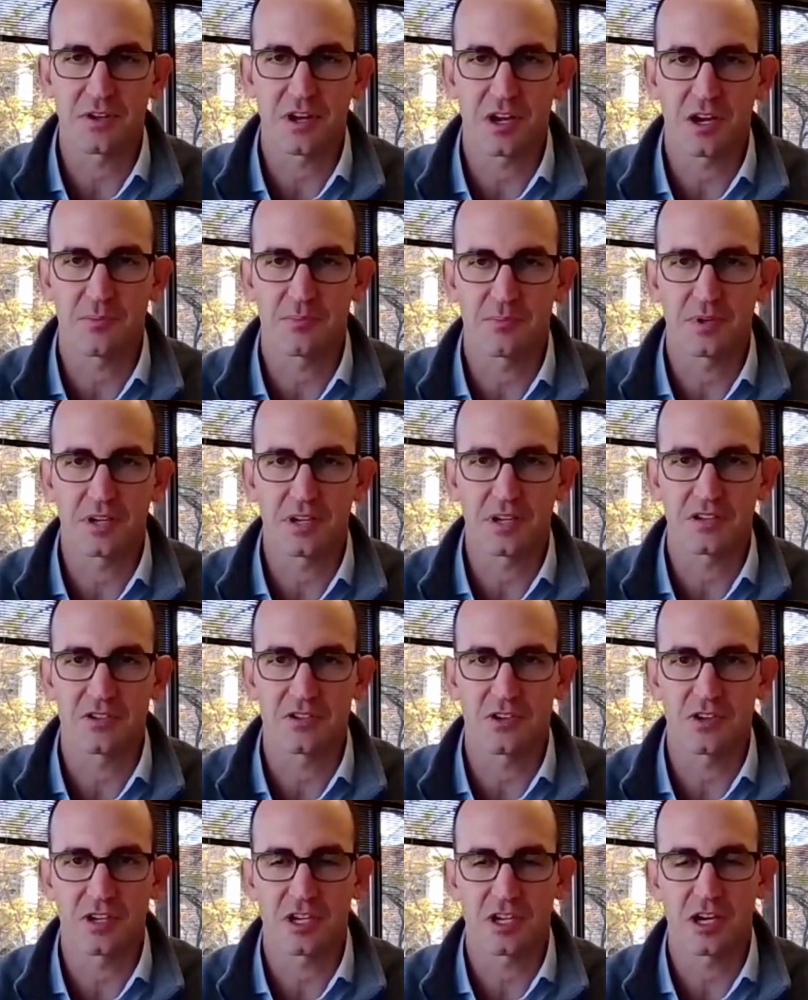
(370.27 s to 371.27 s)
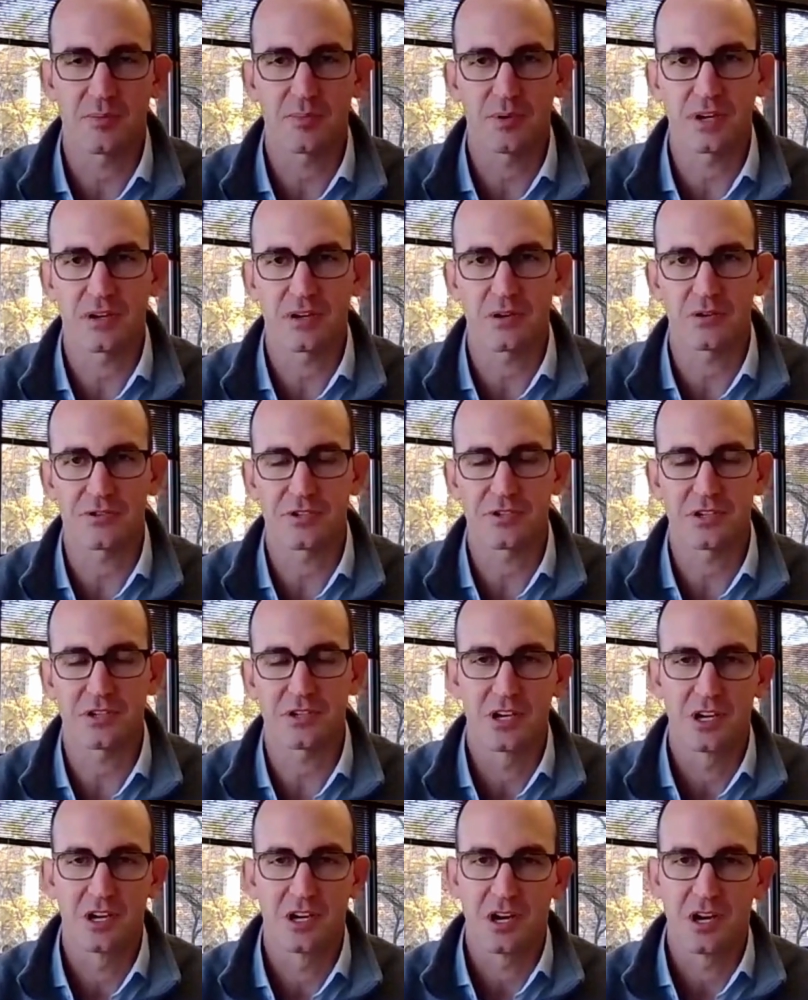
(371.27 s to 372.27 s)
The company enduring company
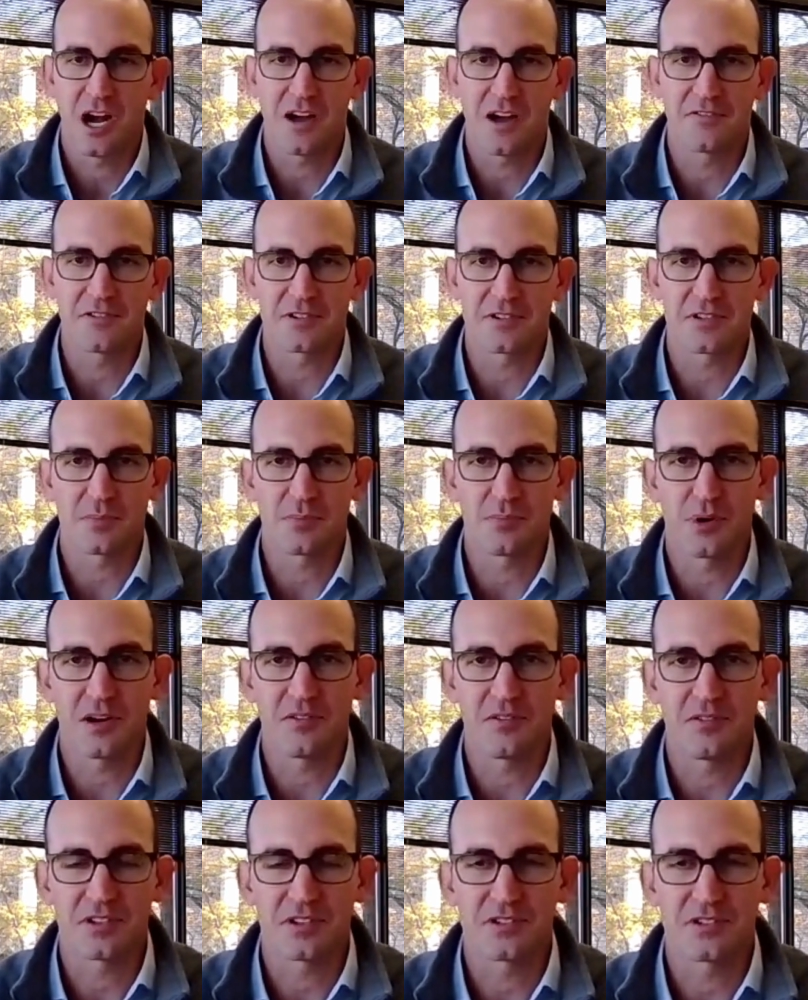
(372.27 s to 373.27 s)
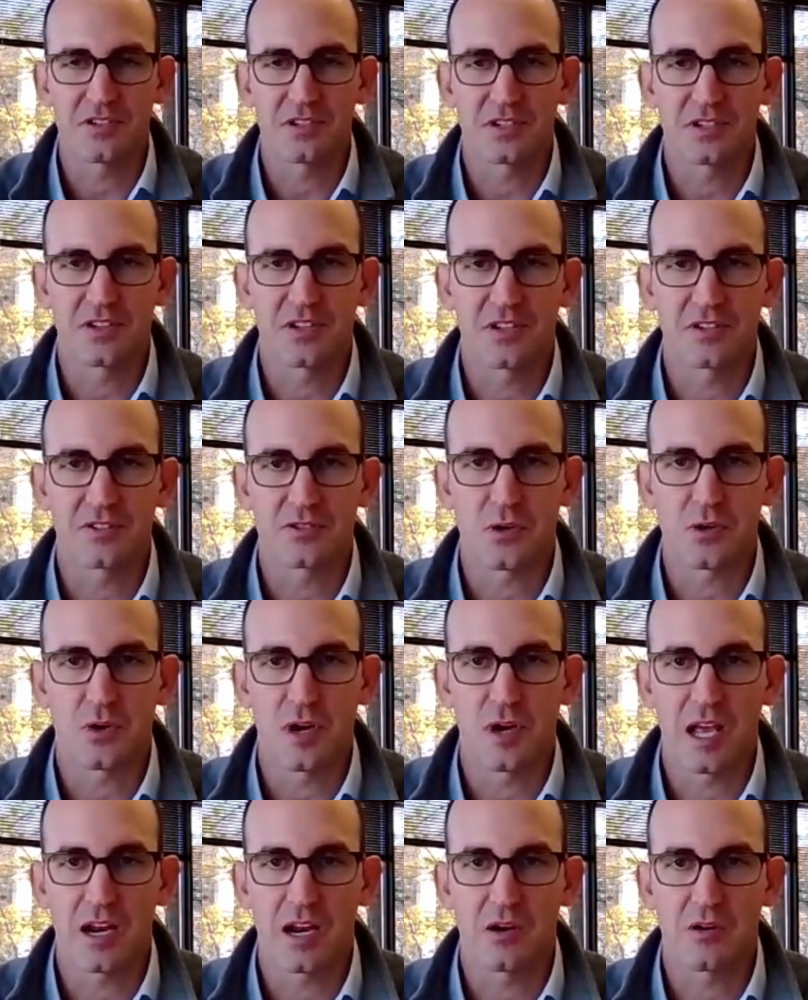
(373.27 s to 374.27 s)
culture, obviously prevalent during the
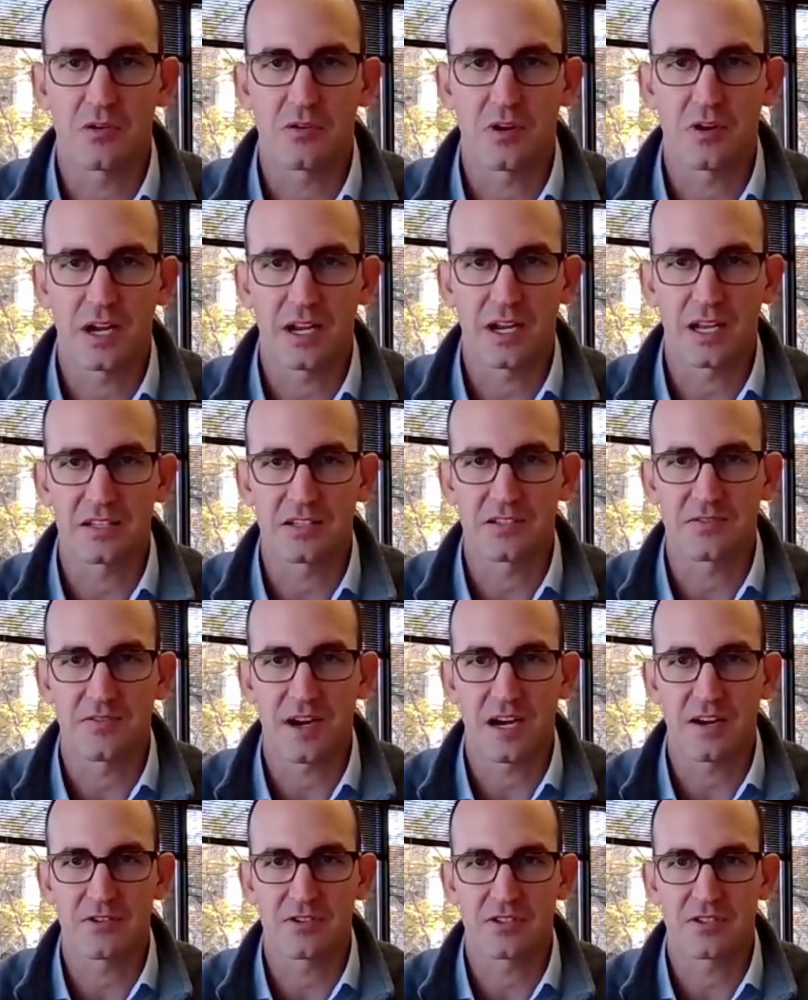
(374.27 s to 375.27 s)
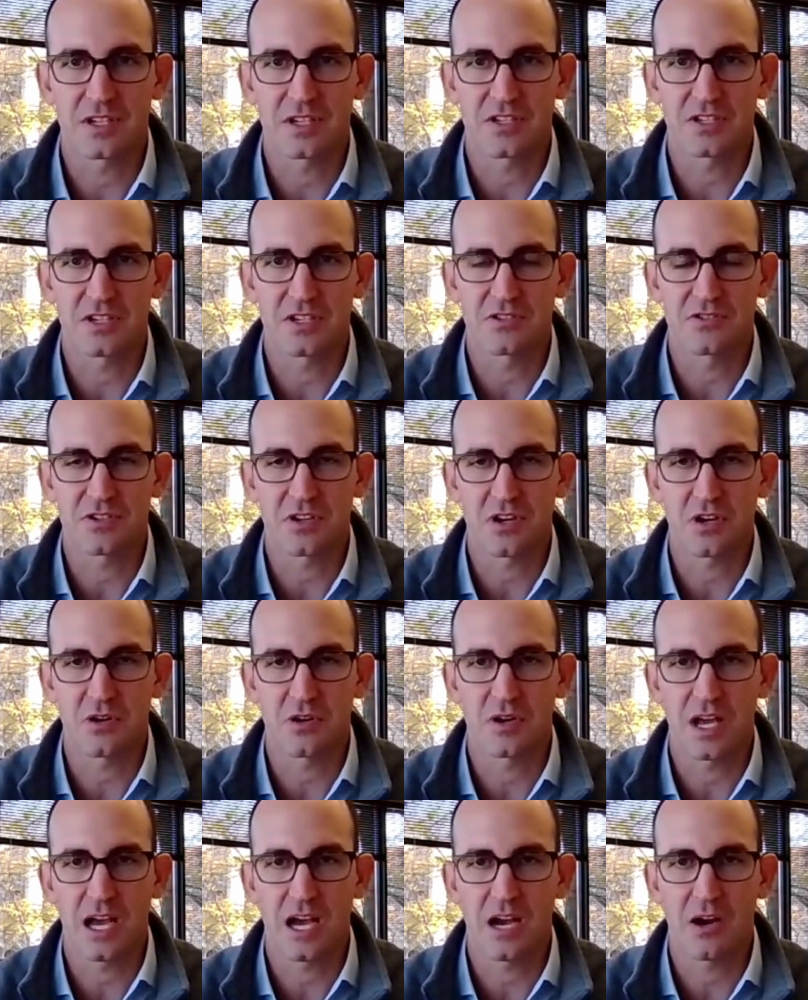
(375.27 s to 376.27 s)
tornado, I guess 5 or 6 years ago
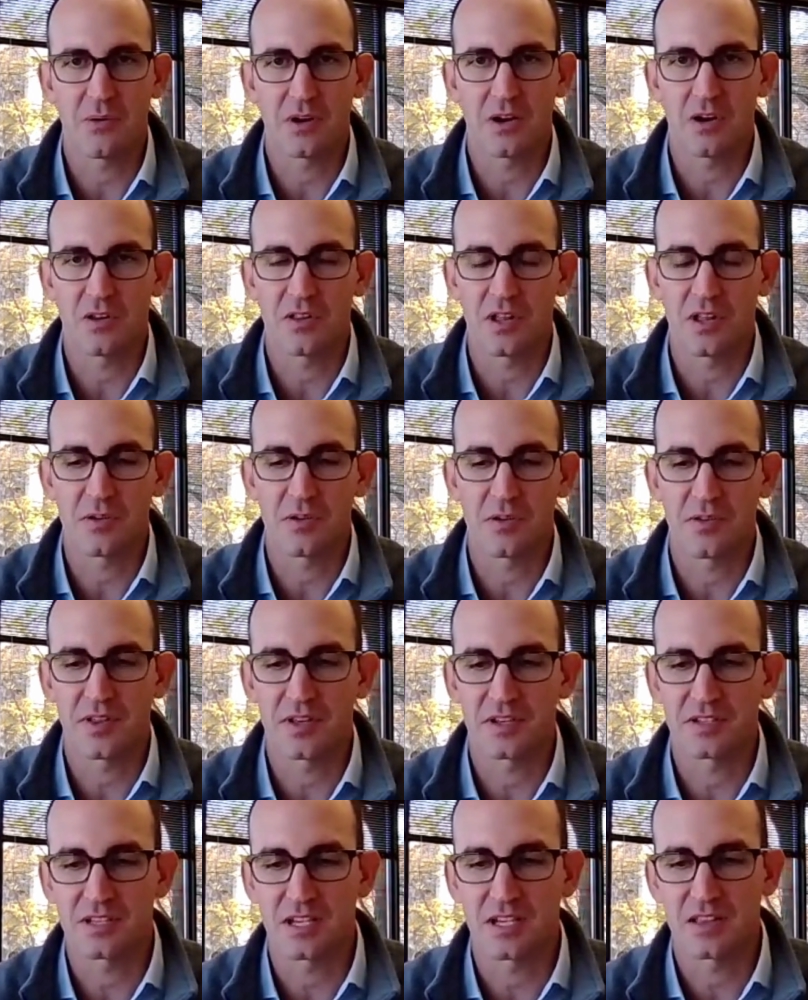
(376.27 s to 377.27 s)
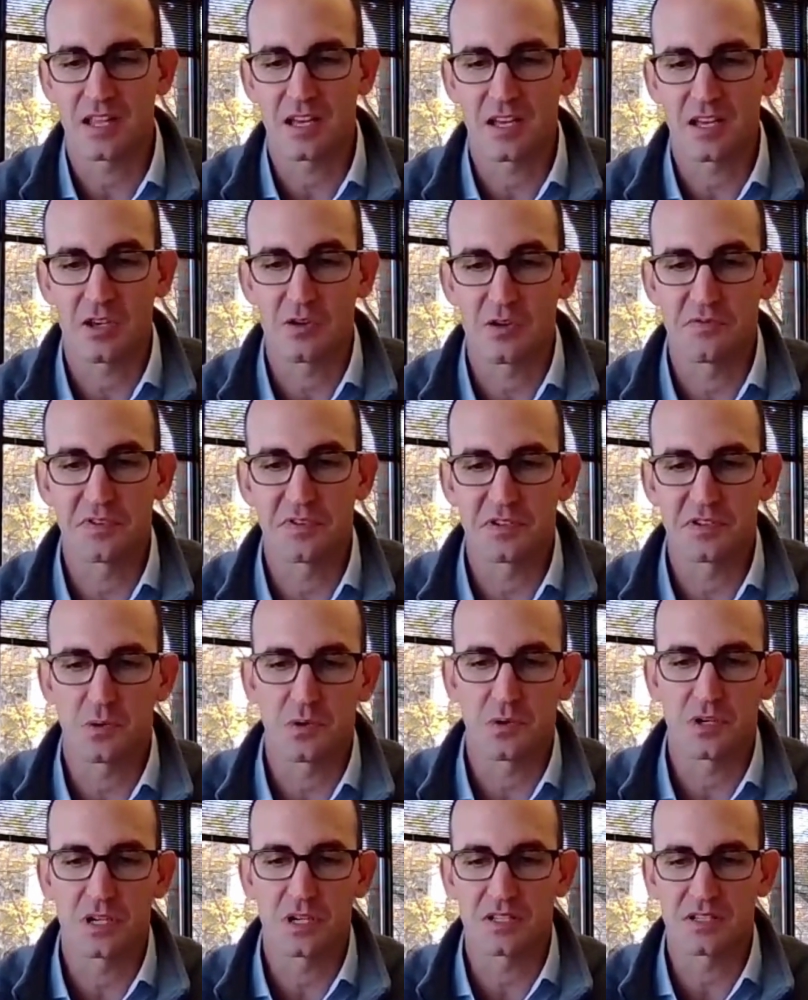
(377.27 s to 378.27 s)
now, and all the other things that you've
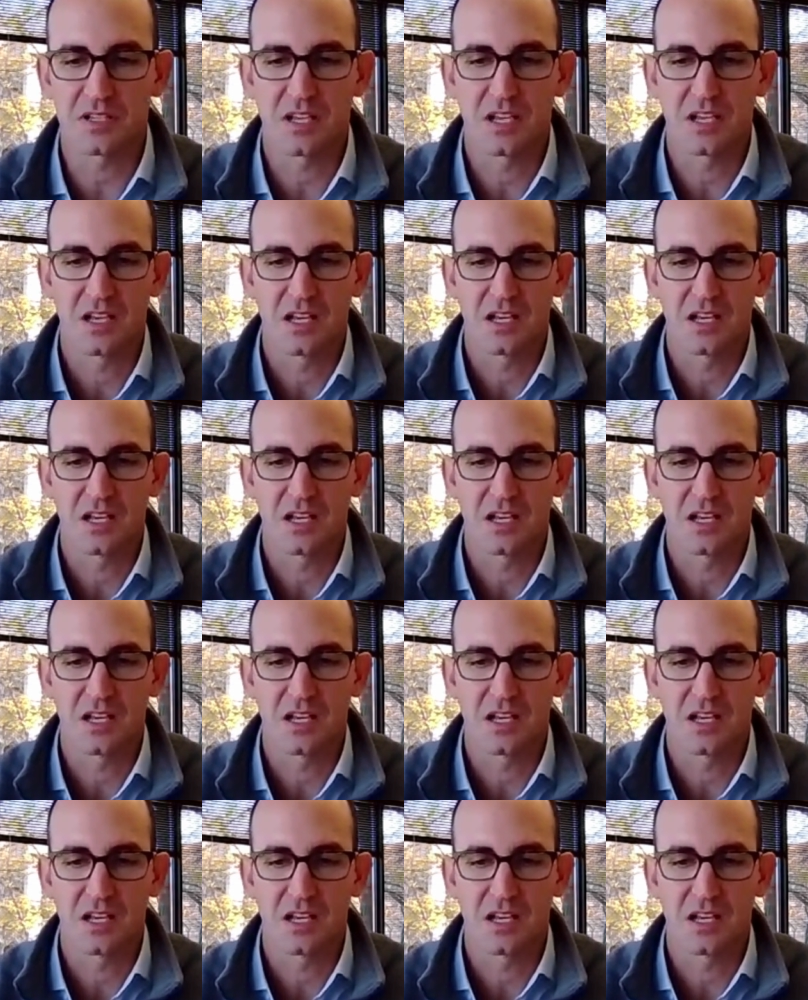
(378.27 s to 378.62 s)
endured as